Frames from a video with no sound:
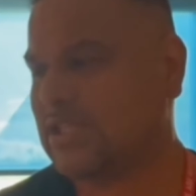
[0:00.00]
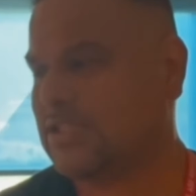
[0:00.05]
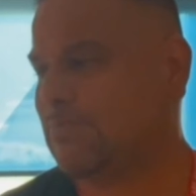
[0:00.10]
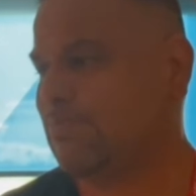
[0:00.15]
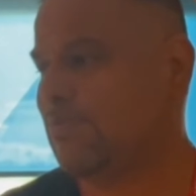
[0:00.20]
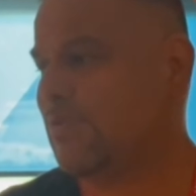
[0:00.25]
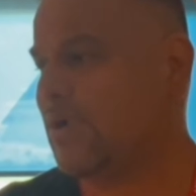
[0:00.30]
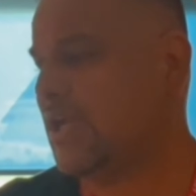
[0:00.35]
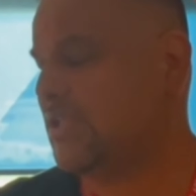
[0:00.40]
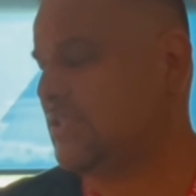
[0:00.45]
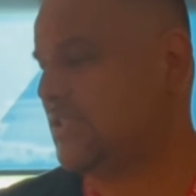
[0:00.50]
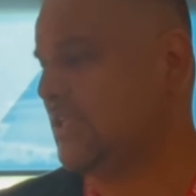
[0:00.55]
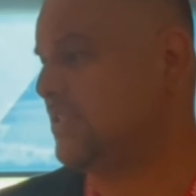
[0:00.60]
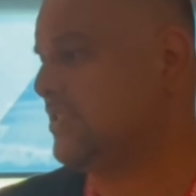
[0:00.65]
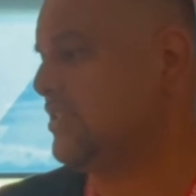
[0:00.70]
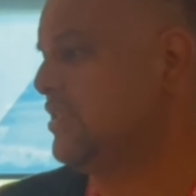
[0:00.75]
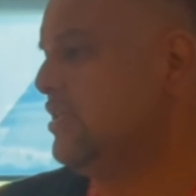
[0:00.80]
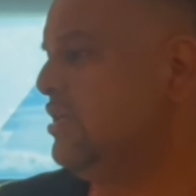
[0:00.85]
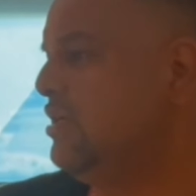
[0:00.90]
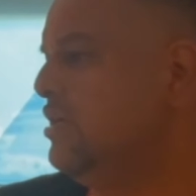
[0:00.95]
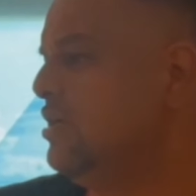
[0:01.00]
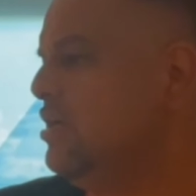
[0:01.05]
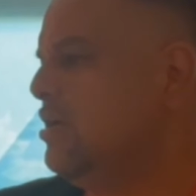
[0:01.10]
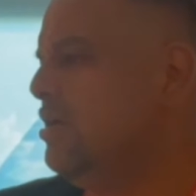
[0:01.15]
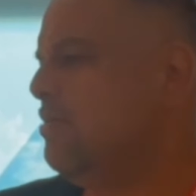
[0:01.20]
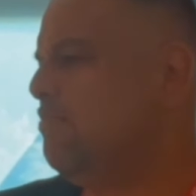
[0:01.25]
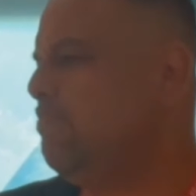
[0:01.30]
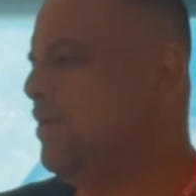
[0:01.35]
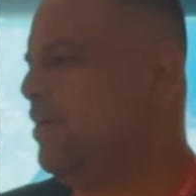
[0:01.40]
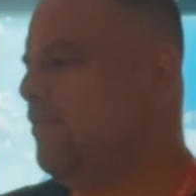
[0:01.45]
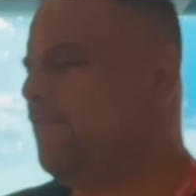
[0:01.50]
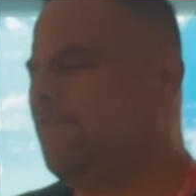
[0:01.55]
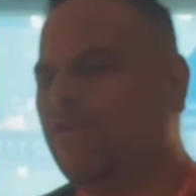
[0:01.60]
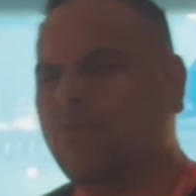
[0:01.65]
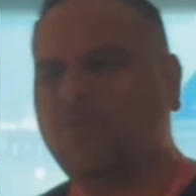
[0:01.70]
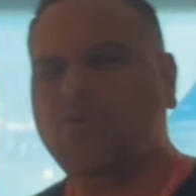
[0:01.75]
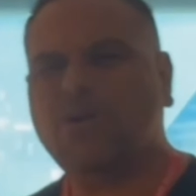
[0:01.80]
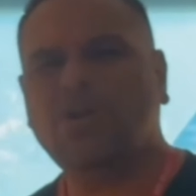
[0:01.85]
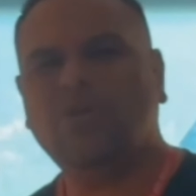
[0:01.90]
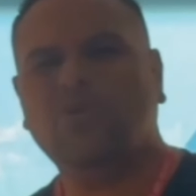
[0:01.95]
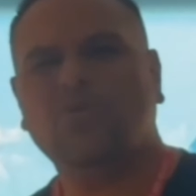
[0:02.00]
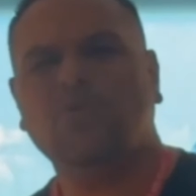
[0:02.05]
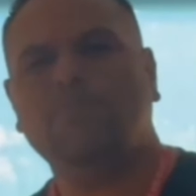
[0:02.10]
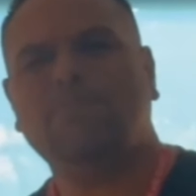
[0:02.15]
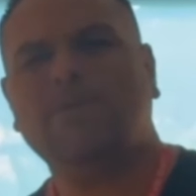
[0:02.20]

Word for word: It's a process. But for what Lou